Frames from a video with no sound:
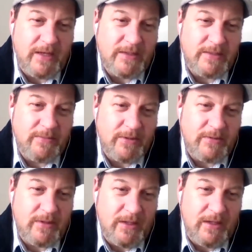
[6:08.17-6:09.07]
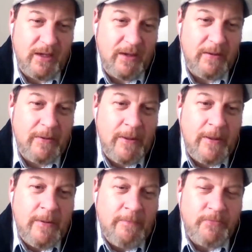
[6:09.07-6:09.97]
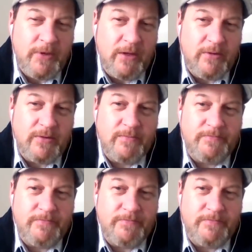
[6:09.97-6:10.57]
It's about the uh, you know